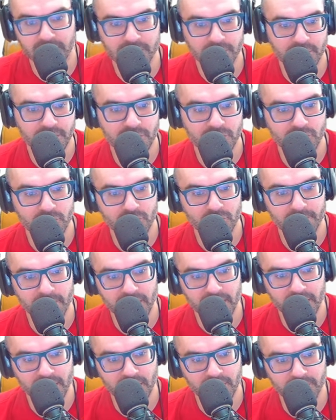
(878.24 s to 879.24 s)
get to exclude my
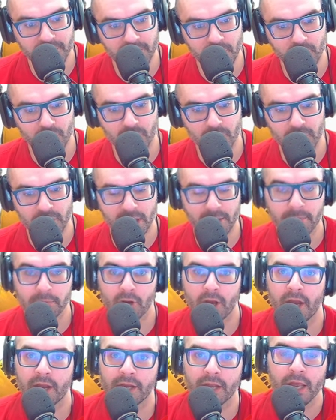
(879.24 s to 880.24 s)
income earned
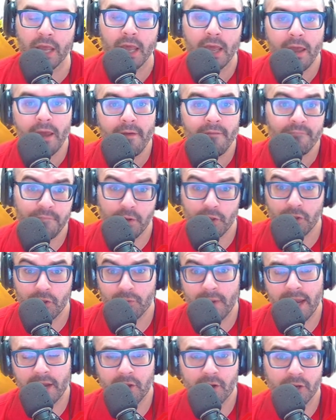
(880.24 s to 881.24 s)
abroad. For the
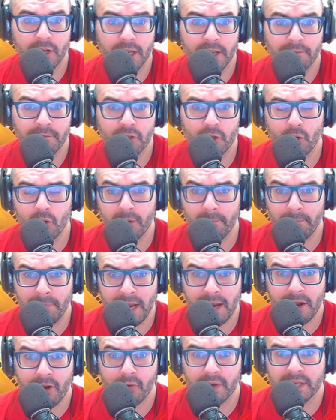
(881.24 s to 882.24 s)
record, if your
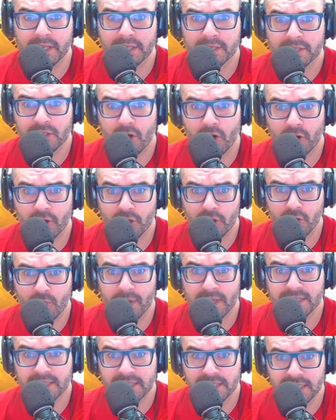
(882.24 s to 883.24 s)
parents are
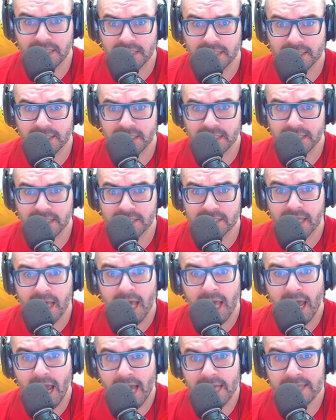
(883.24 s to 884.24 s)
U.S. citizens
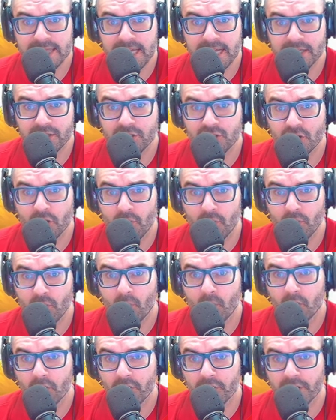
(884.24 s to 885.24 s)
and they don't
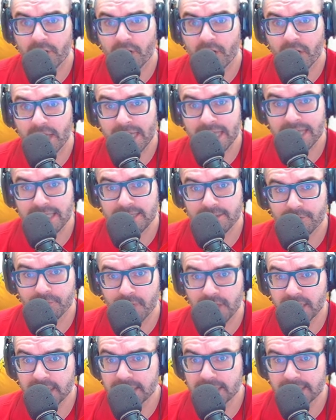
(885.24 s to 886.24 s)
work in the
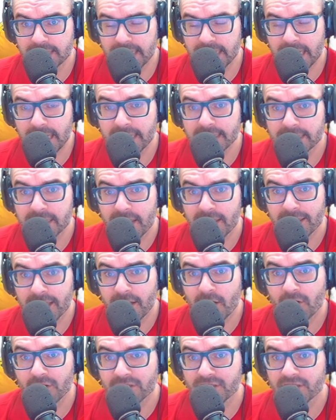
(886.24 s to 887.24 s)
United States,
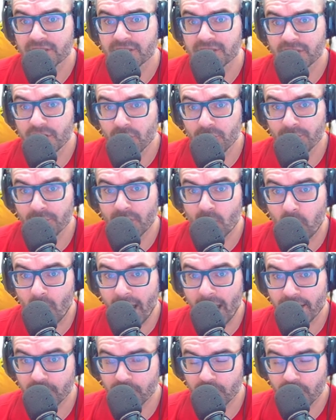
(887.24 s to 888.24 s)
they are still
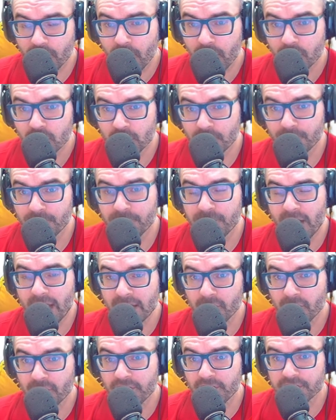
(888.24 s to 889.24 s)
required to
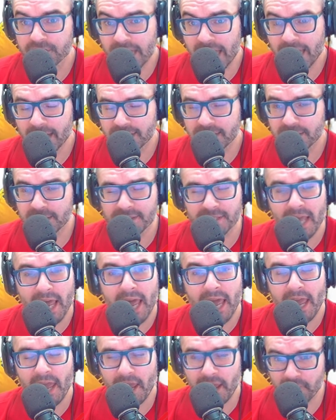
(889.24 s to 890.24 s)
file their taxes
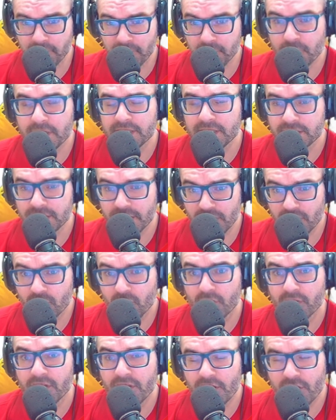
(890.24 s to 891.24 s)
every
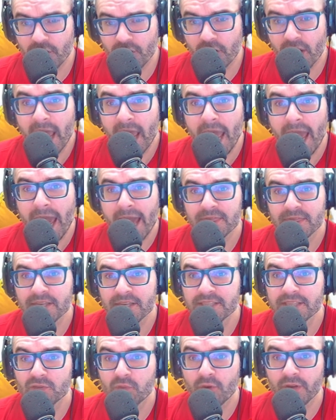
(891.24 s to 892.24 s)
single year. And
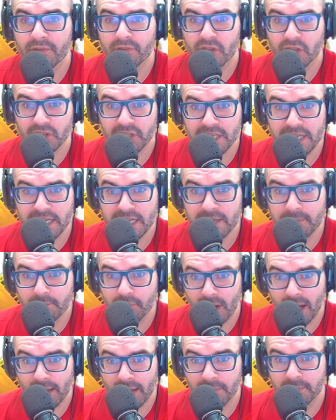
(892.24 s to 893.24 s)
this is one of the leading
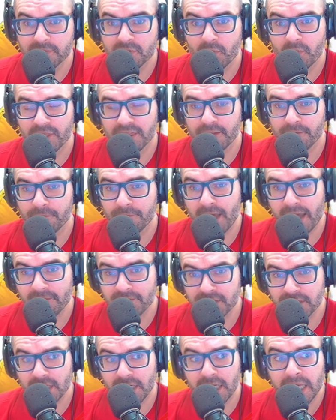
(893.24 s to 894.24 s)
problems with the
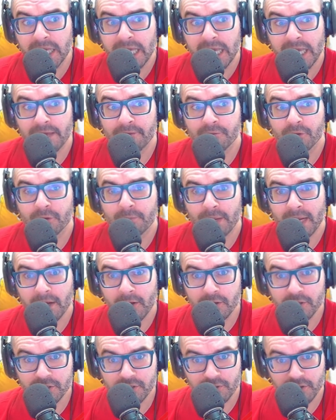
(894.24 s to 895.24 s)
FAFSA. If your
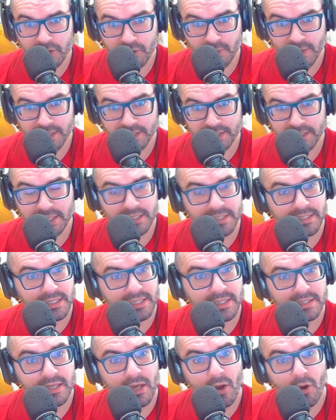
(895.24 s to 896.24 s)
parents are U.S.
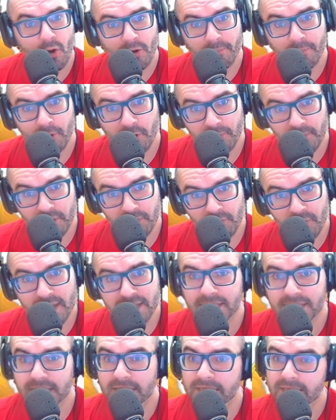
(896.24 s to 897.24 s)
citizens or permanent
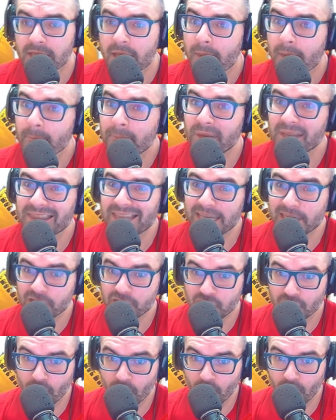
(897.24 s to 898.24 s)
residents, but they
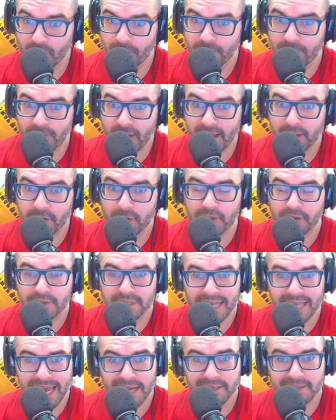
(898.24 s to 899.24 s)
don't file their
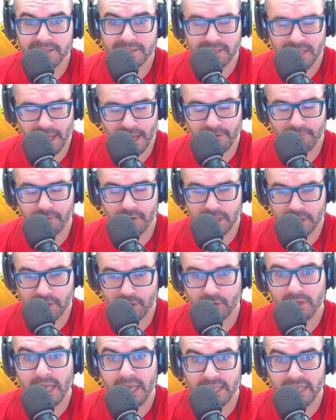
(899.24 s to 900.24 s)
taxes every
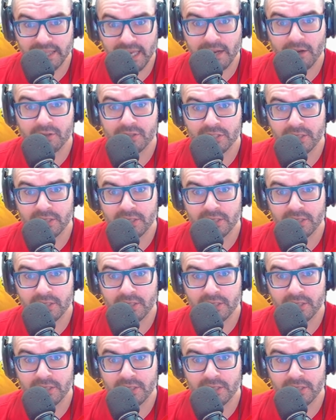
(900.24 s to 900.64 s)
year like they are